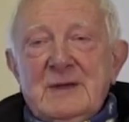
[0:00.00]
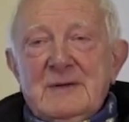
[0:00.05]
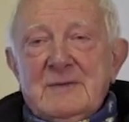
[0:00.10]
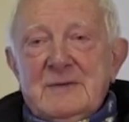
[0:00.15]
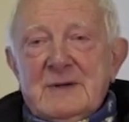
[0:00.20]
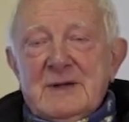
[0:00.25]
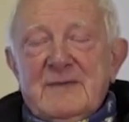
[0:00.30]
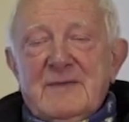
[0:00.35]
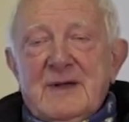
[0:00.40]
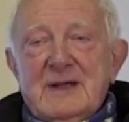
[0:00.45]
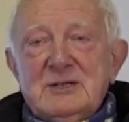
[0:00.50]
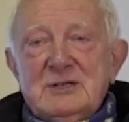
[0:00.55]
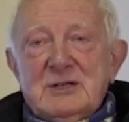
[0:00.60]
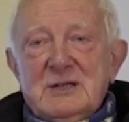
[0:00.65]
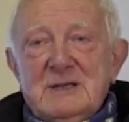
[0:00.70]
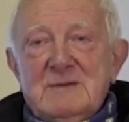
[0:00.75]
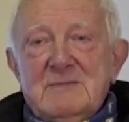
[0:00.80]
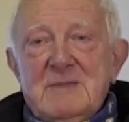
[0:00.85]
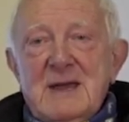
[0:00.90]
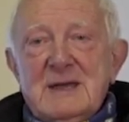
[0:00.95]
We
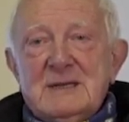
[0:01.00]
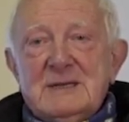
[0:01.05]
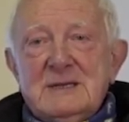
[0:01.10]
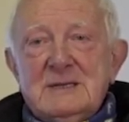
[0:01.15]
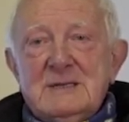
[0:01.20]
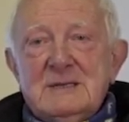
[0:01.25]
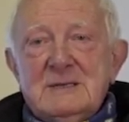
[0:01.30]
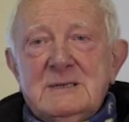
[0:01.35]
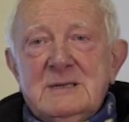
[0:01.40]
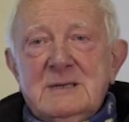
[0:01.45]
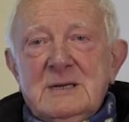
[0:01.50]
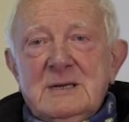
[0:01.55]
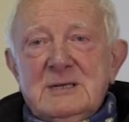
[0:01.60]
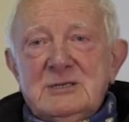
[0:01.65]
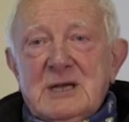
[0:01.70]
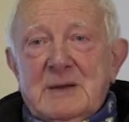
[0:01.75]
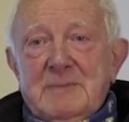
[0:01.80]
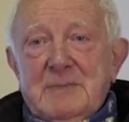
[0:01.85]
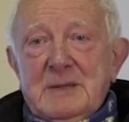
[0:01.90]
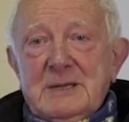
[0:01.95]
eventually met in
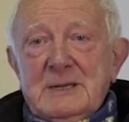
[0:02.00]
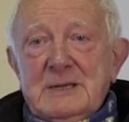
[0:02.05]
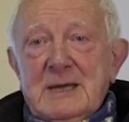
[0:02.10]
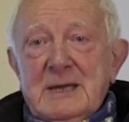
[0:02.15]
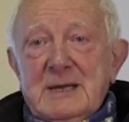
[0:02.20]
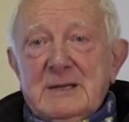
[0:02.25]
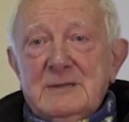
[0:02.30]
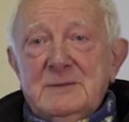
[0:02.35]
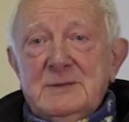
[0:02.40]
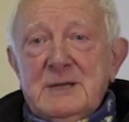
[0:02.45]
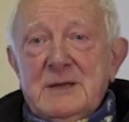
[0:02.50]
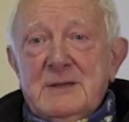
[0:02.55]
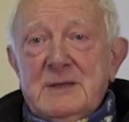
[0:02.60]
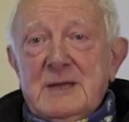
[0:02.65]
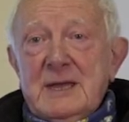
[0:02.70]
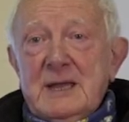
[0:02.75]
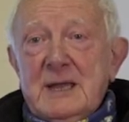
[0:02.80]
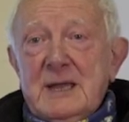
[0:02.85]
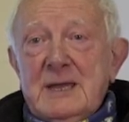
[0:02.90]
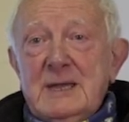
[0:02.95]
Chapelly Dale near the
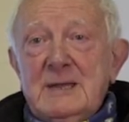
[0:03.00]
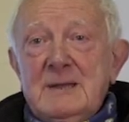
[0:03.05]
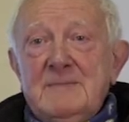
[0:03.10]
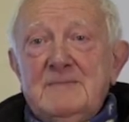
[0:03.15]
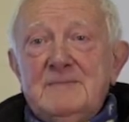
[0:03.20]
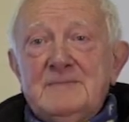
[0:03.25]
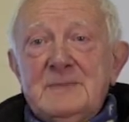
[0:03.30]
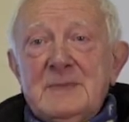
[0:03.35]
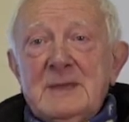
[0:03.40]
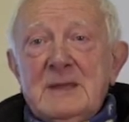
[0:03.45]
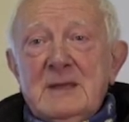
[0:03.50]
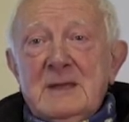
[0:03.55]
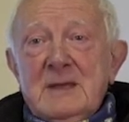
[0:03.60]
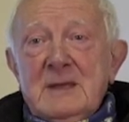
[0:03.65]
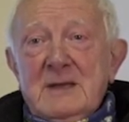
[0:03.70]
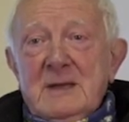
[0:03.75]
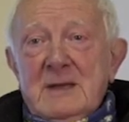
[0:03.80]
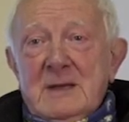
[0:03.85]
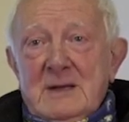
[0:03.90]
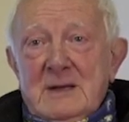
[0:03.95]
Hill Inn,
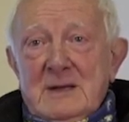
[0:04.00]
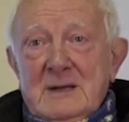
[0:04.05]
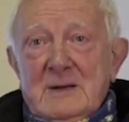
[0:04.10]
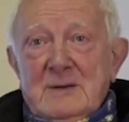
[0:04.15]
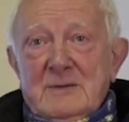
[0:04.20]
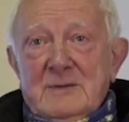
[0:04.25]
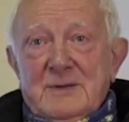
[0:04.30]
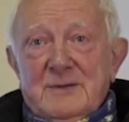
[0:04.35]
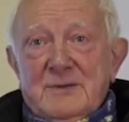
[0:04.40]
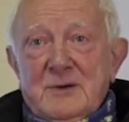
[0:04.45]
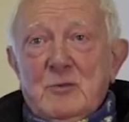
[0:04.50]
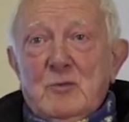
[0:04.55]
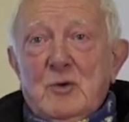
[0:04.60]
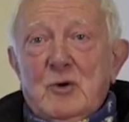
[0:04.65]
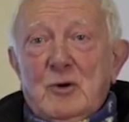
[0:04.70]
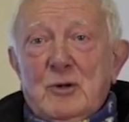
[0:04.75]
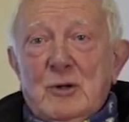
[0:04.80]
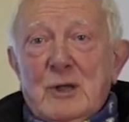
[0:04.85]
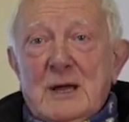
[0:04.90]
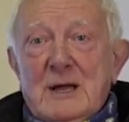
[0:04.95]
threw
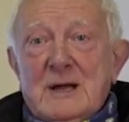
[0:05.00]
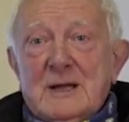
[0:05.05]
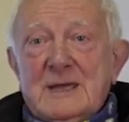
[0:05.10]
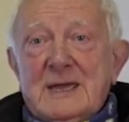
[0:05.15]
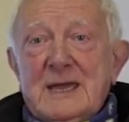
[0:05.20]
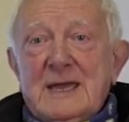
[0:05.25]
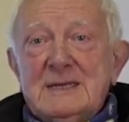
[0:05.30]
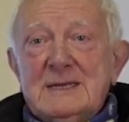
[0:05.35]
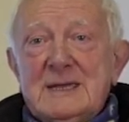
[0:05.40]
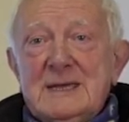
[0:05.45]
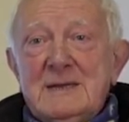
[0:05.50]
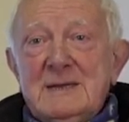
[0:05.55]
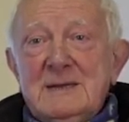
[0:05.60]
all our kit